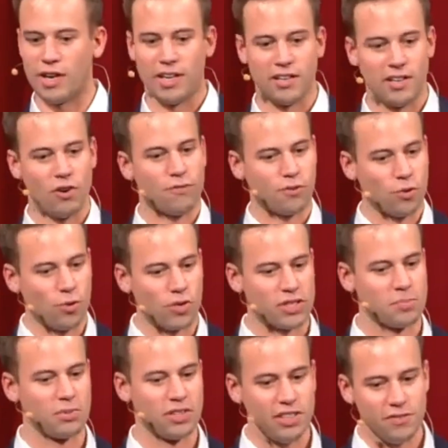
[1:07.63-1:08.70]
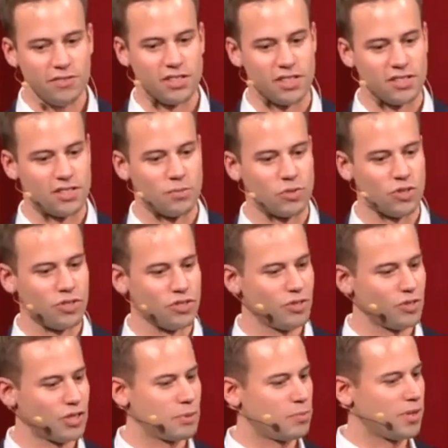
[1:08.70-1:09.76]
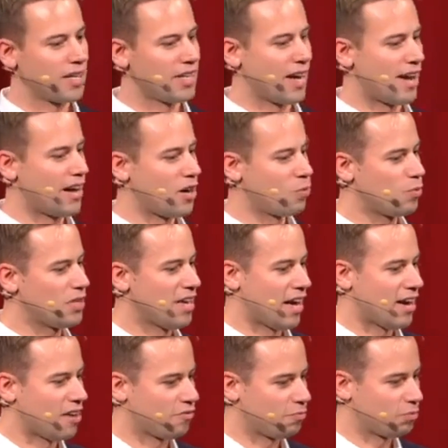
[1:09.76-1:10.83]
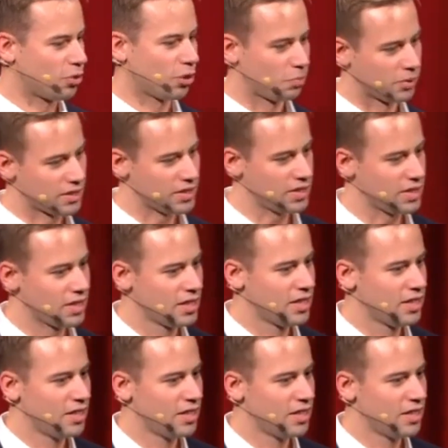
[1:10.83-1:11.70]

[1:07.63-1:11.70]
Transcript: And of course, belief systems also explain how we have purpose.